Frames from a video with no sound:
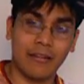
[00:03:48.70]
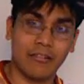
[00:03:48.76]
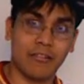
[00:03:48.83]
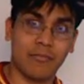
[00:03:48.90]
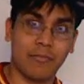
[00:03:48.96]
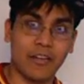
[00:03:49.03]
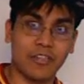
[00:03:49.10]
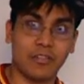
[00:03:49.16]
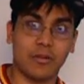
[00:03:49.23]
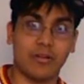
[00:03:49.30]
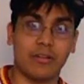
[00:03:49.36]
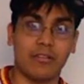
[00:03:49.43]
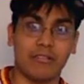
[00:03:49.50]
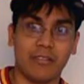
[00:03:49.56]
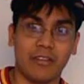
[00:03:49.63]
special,
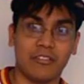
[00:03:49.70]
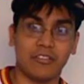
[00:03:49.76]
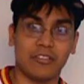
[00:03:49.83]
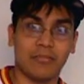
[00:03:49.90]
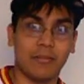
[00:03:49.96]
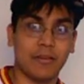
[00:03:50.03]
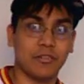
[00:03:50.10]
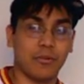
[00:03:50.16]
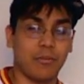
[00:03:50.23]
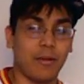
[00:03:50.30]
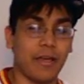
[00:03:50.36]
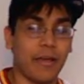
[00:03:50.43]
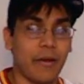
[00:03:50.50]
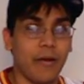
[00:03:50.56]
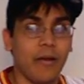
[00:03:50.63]
and such a special
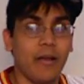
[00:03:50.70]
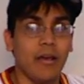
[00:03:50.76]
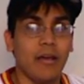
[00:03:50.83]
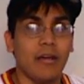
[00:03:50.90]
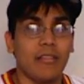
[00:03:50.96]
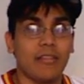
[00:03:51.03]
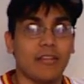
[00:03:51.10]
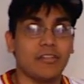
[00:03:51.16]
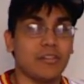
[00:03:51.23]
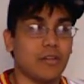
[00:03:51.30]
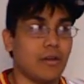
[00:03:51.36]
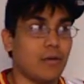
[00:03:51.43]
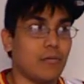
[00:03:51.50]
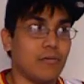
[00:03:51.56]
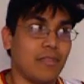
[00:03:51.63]
player that,
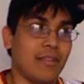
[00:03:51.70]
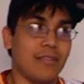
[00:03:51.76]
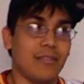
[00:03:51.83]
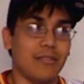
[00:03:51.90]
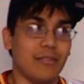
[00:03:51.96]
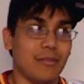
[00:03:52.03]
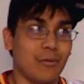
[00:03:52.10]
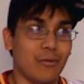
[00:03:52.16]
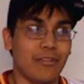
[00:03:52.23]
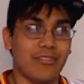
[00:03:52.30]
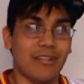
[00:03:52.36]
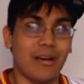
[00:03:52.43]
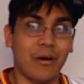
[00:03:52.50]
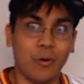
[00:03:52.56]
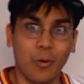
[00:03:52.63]
that there was
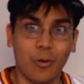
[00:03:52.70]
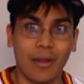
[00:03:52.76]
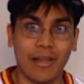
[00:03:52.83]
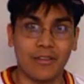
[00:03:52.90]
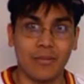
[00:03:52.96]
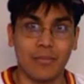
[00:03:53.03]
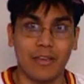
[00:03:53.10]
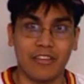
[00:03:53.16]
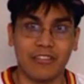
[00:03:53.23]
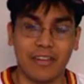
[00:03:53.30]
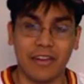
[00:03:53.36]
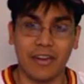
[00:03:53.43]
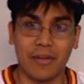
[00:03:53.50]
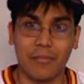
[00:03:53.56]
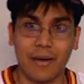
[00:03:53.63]
a whole lot to be
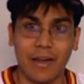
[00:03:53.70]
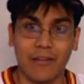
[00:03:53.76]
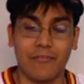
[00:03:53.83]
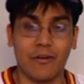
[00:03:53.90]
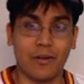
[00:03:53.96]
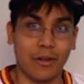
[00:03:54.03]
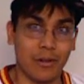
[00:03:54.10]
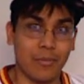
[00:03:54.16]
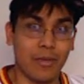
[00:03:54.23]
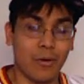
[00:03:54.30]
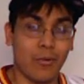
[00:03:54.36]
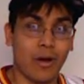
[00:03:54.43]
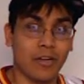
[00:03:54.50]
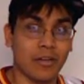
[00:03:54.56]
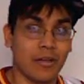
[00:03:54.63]
excited about if you're going to be
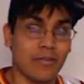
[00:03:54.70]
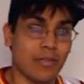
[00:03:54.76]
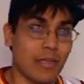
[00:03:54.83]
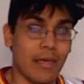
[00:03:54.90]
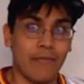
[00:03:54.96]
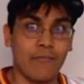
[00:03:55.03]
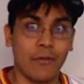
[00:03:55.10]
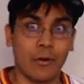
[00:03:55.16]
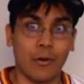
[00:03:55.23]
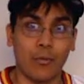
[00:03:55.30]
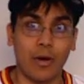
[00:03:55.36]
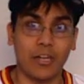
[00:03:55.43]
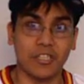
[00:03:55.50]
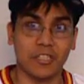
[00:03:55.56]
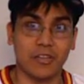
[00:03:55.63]
if you're a
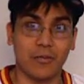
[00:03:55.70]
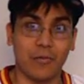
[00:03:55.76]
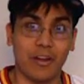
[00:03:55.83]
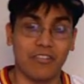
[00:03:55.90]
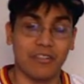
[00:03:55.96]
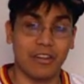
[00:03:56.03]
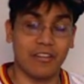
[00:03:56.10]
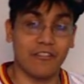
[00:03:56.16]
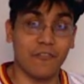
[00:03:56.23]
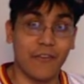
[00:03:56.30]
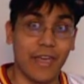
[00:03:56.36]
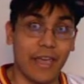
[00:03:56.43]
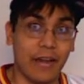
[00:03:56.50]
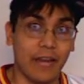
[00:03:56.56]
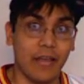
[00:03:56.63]
Washington Redskins fan.